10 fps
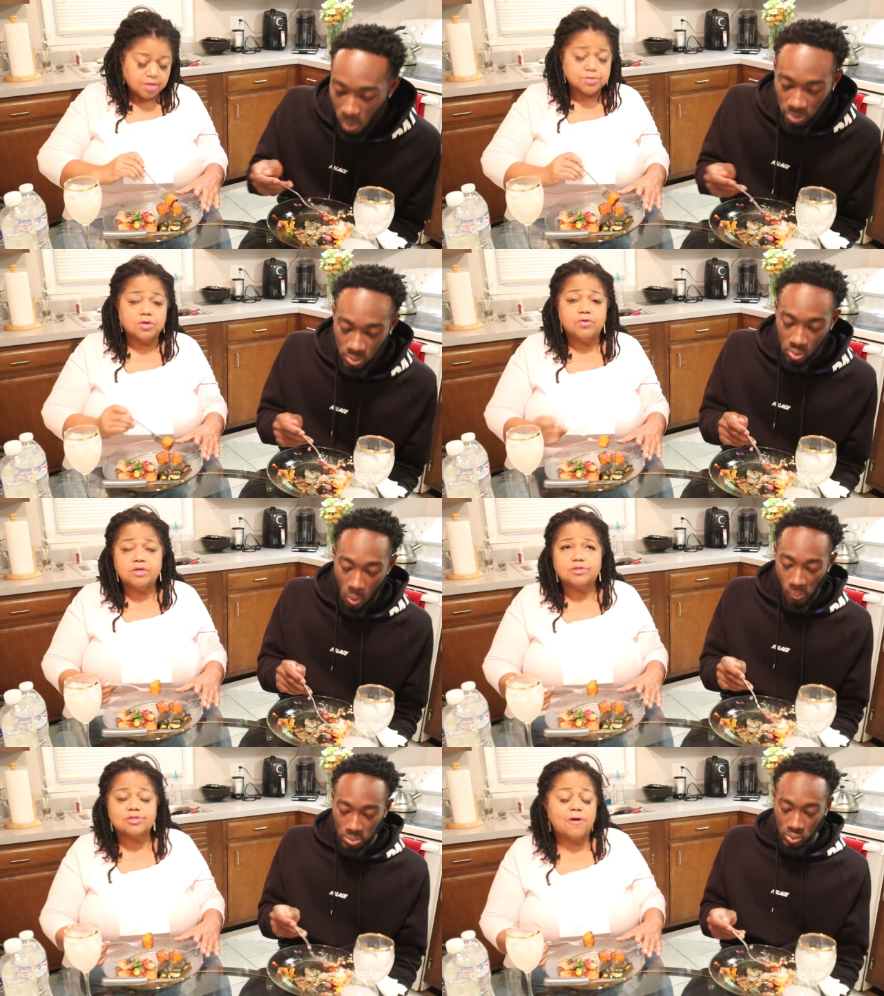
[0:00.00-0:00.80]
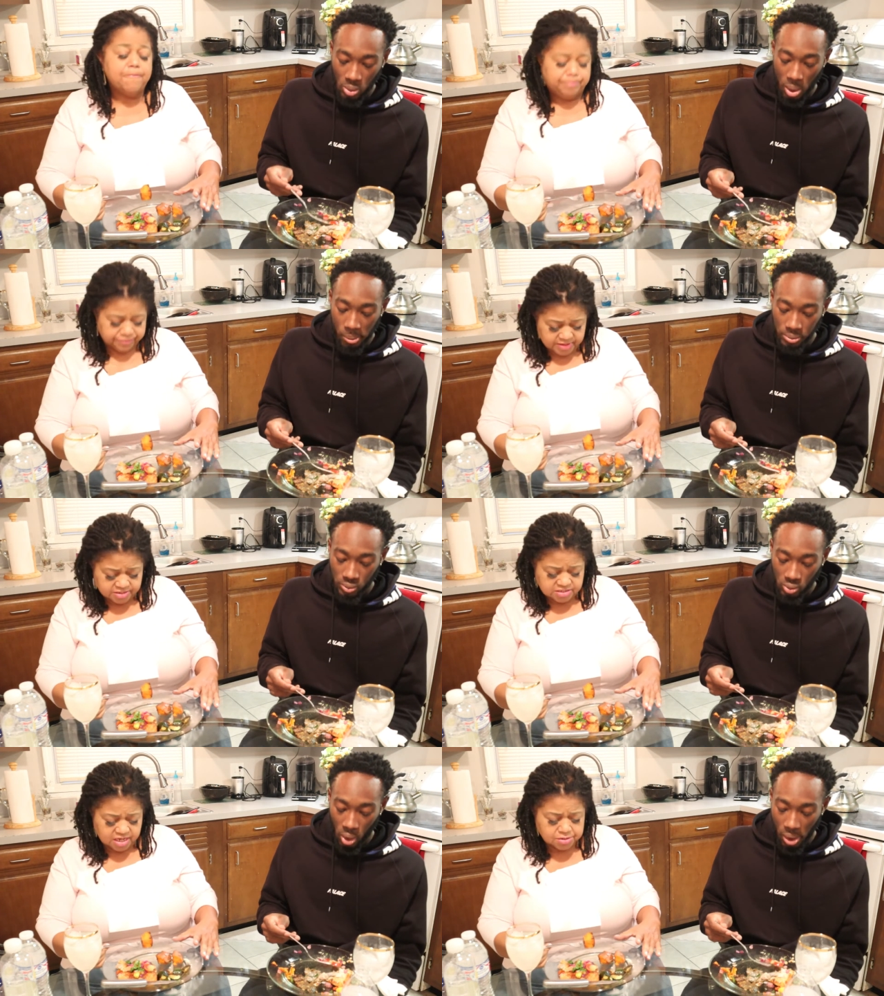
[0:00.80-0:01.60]
Speaker 1: So it so
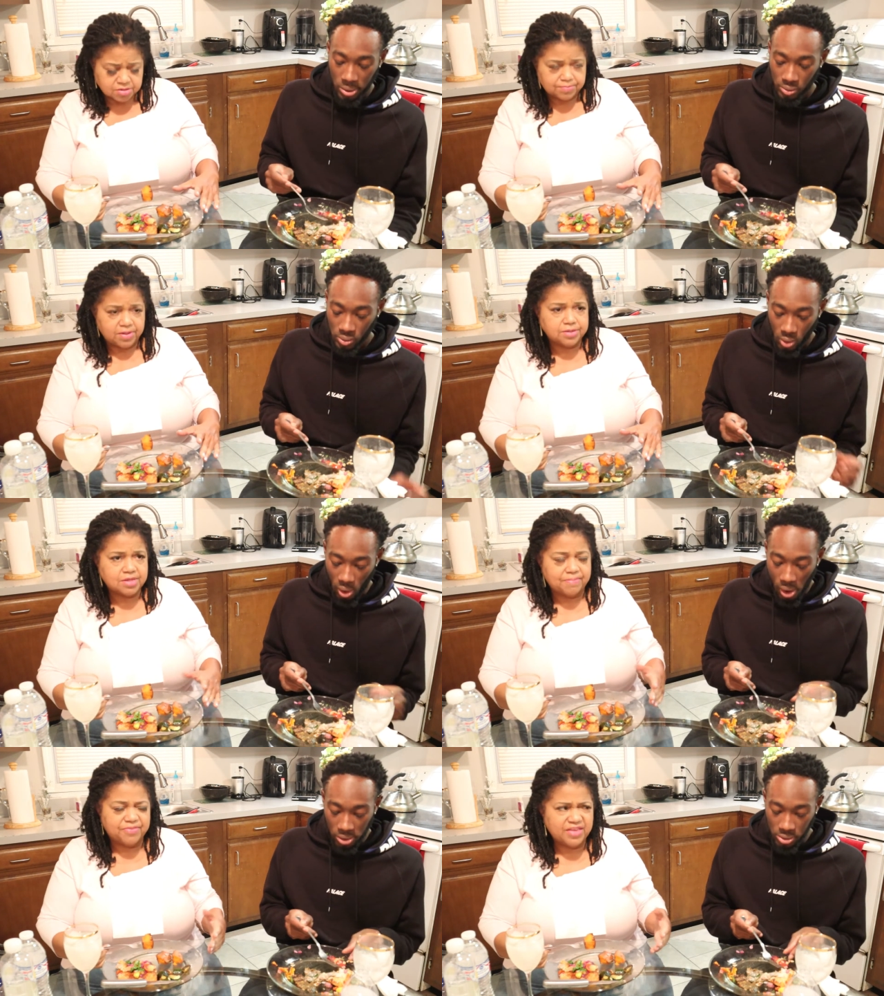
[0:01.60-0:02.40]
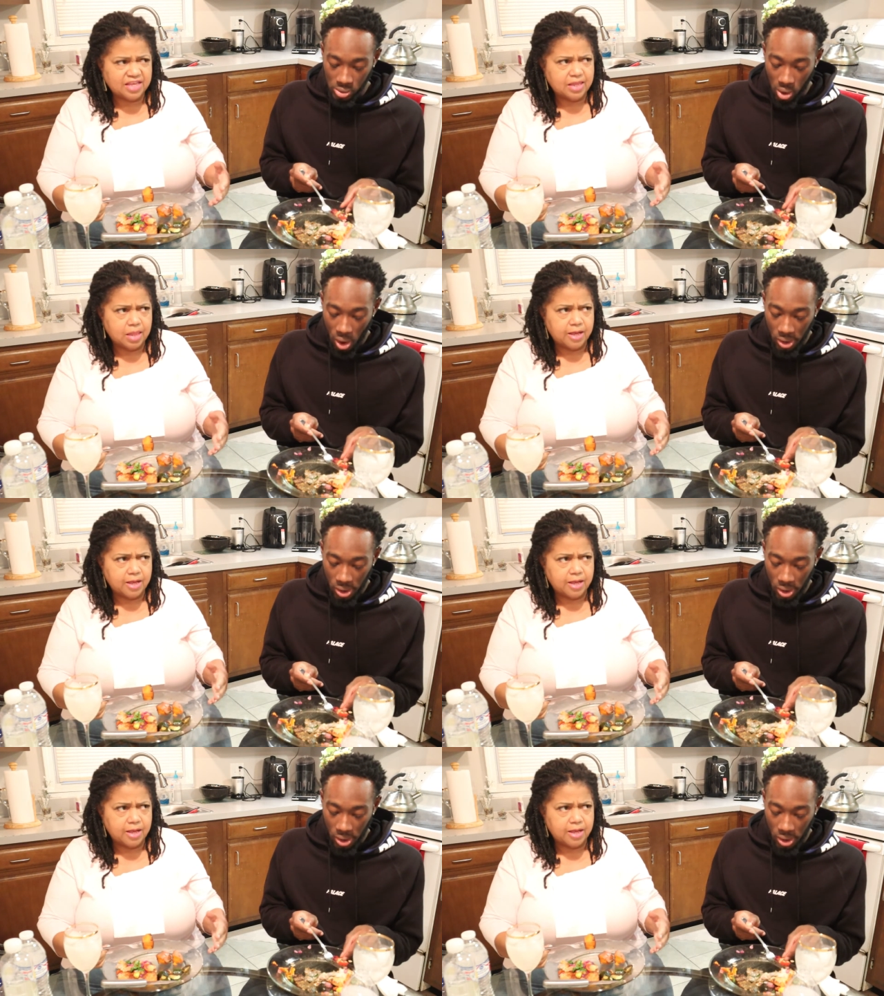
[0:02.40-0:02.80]
it takes the place. I'm thinking